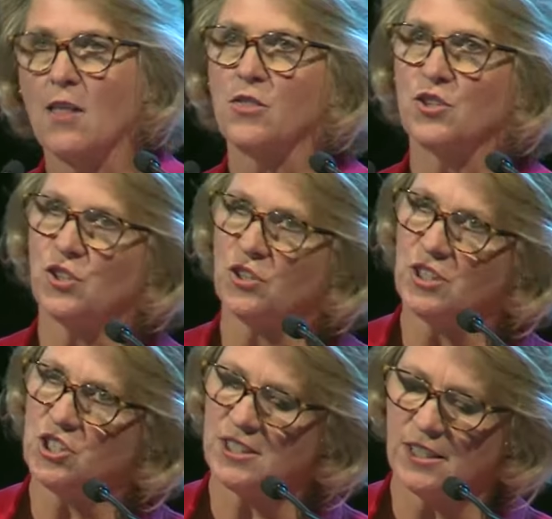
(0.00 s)
the
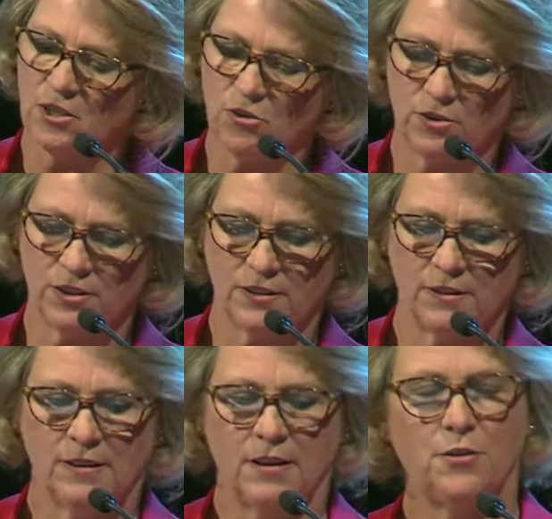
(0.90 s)
sausage sizzles,
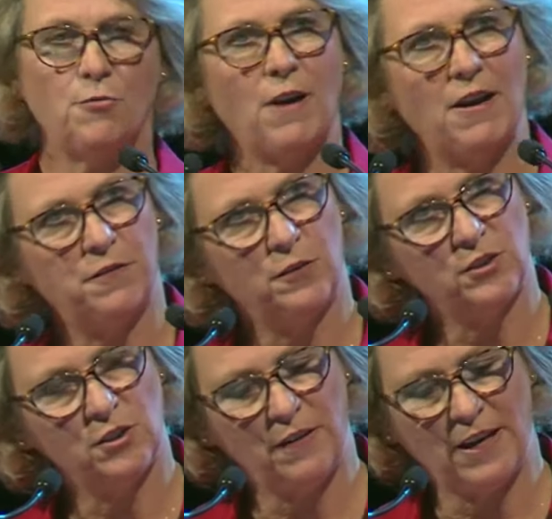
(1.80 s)
the raffles
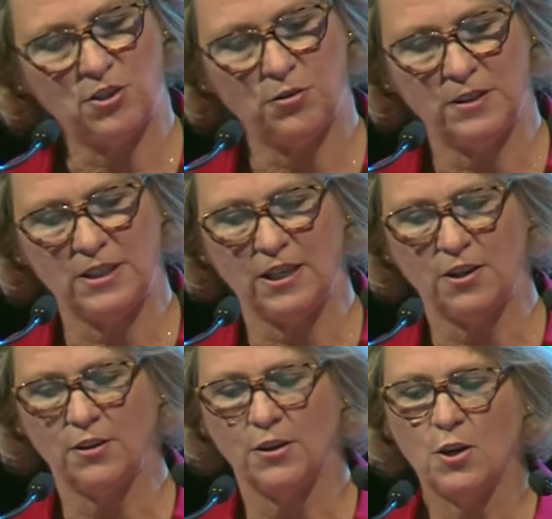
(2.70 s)
you've had to
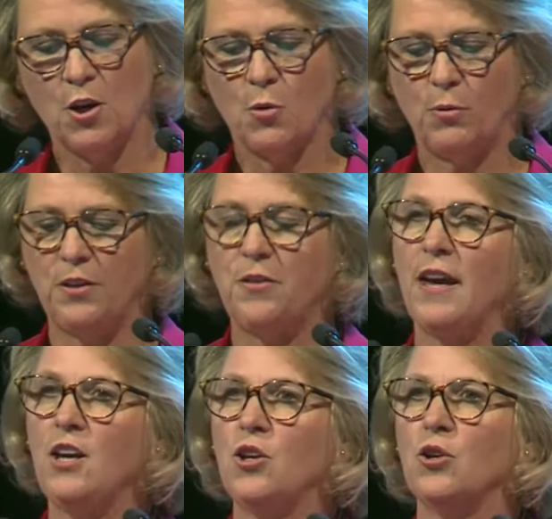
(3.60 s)
endure, we
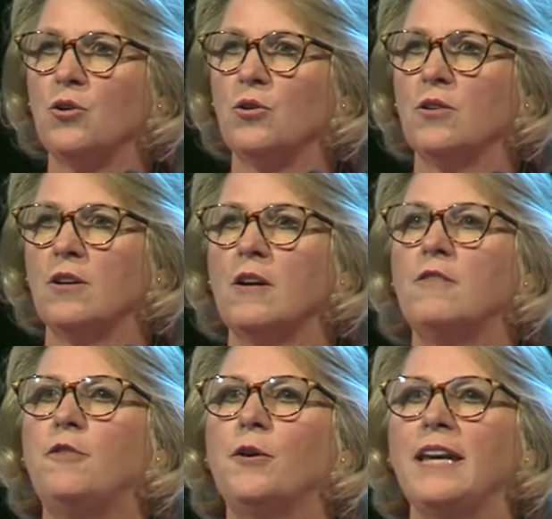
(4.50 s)
thank you
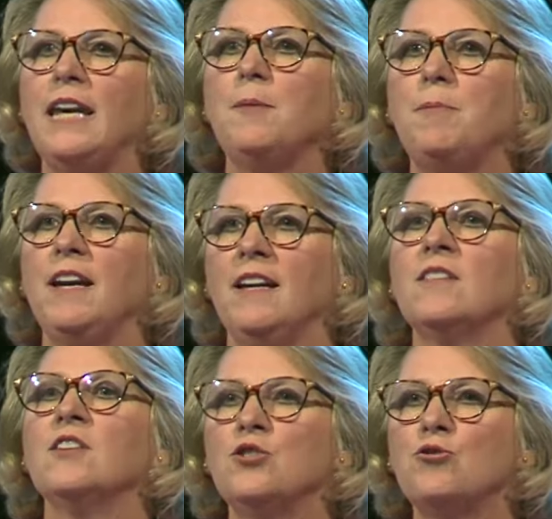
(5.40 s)
for keeping
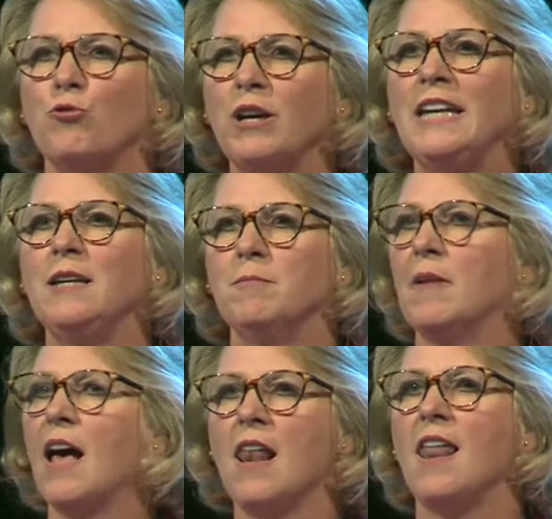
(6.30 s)
the dream
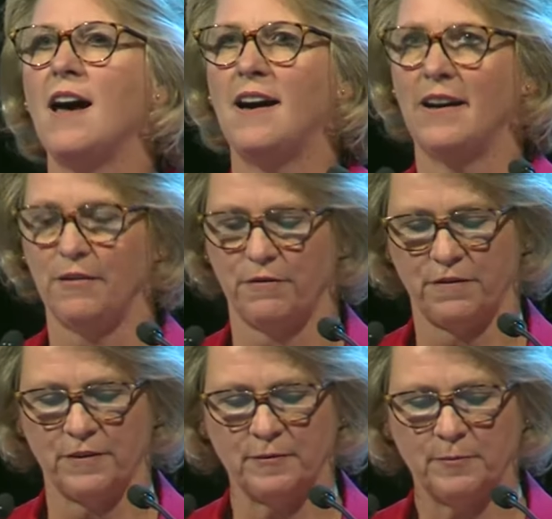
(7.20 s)
alive.
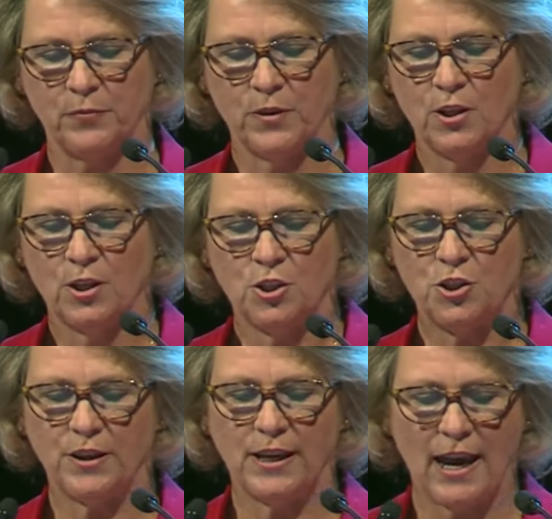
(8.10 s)

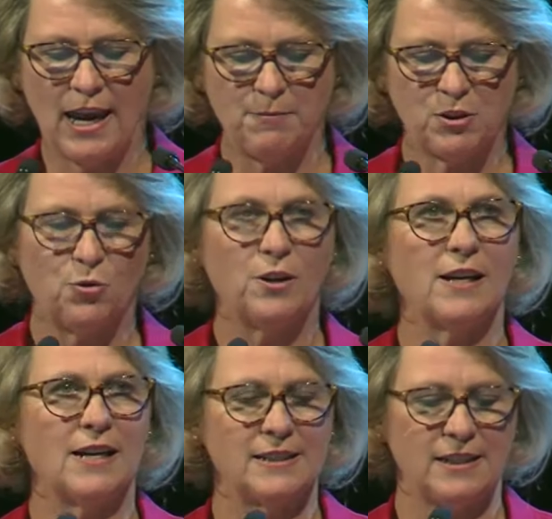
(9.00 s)
To the games
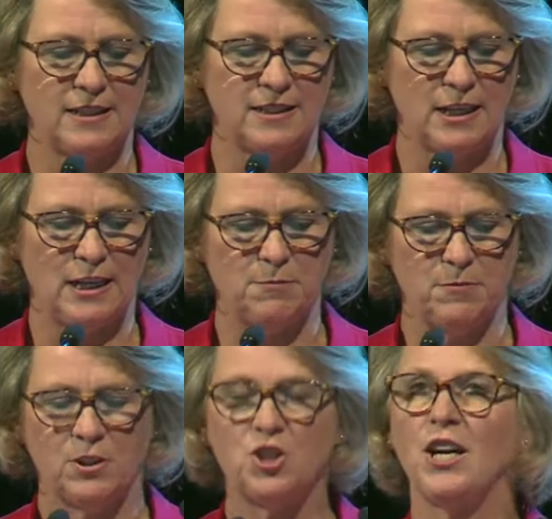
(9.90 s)
organizing team,
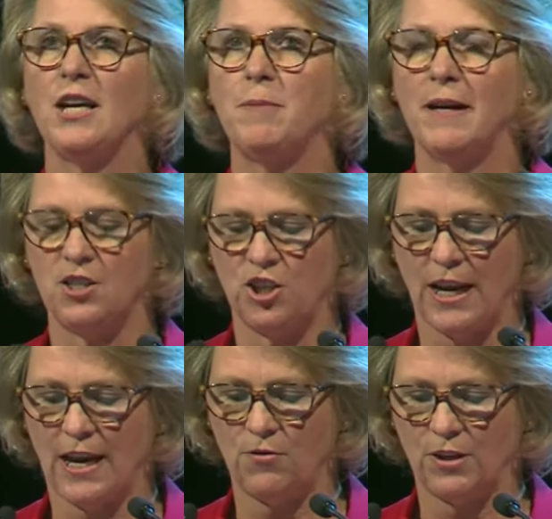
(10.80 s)
chaired by
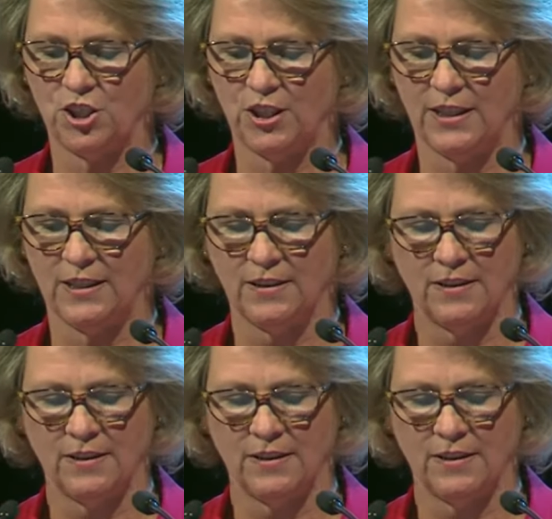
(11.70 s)
Jihad Rashid,